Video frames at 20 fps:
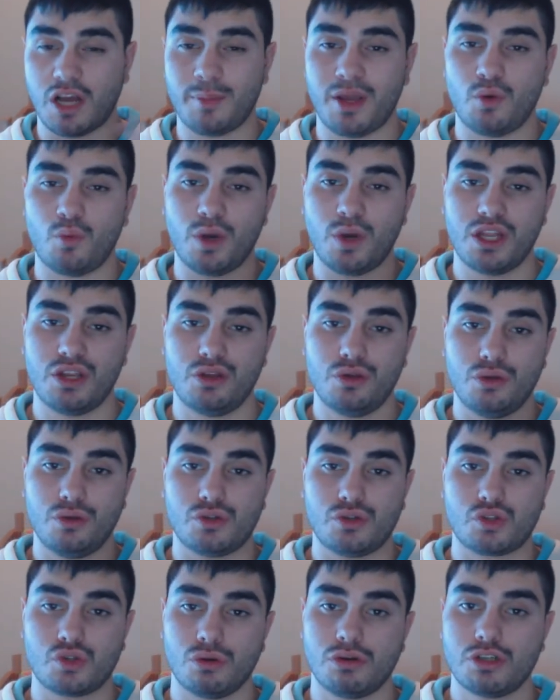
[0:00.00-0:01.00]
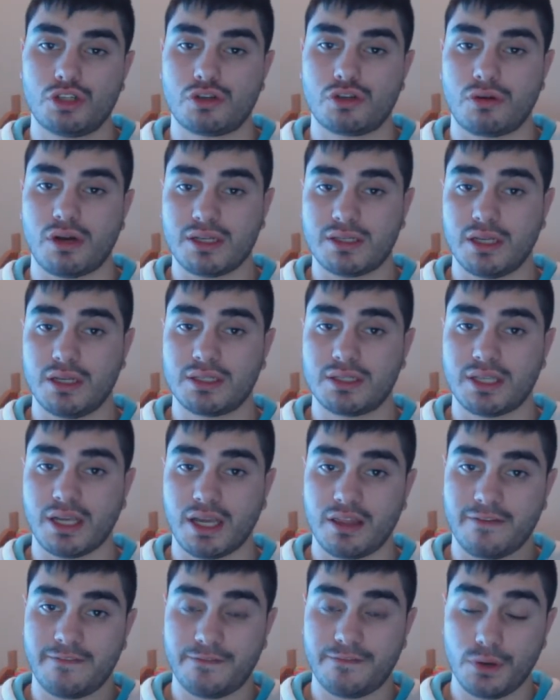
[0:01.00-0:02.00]
I mean, when you saw Jiraiya
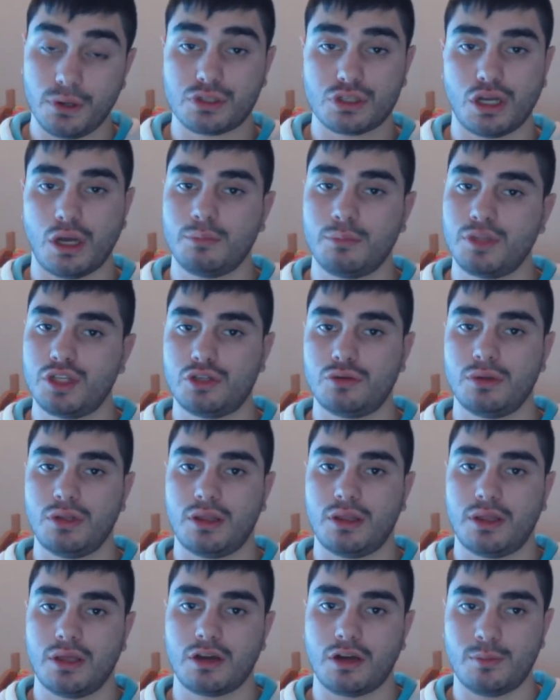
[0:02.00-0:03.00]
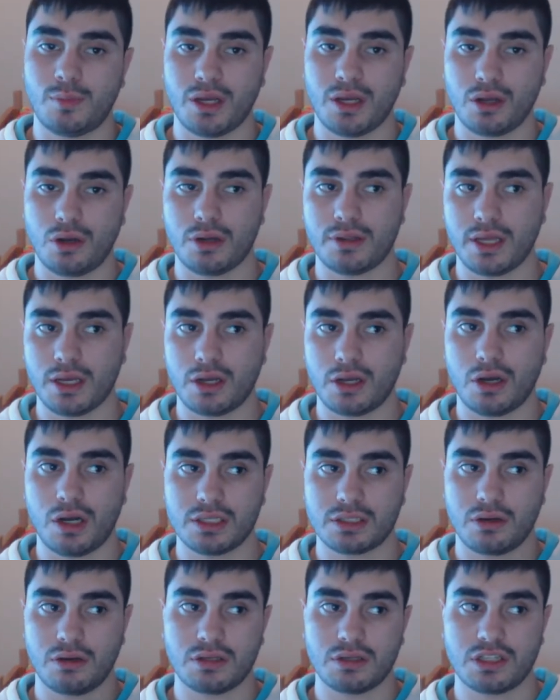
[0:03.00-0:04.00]
Sensei the first time, did you really think, oh my god, that
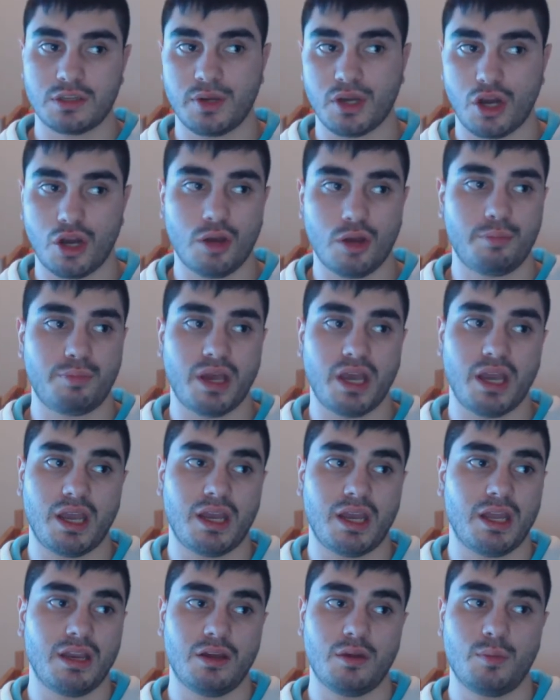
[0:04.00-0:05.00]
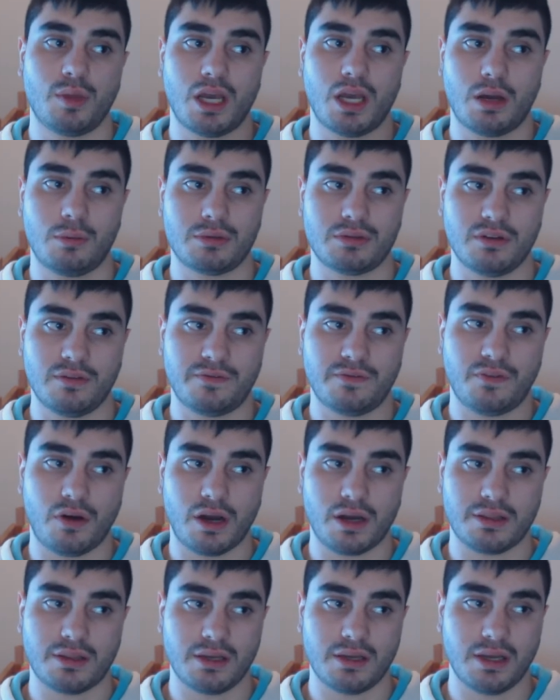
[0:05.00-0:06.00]
guy's going to be OP and he'd be able to
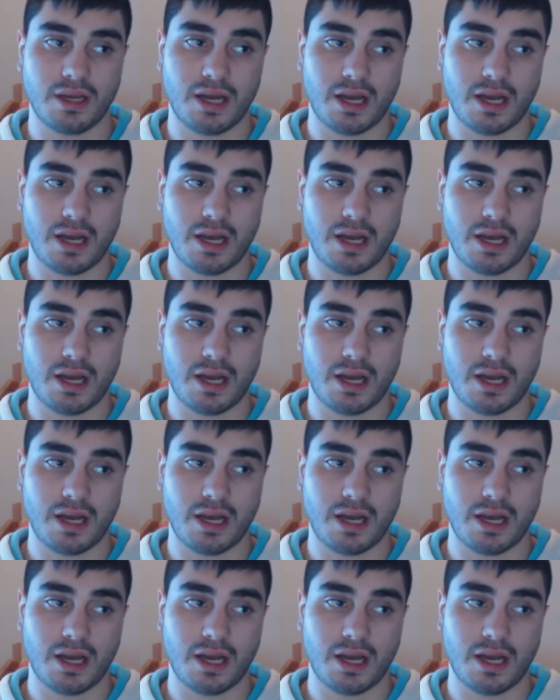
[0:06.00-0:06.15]
fight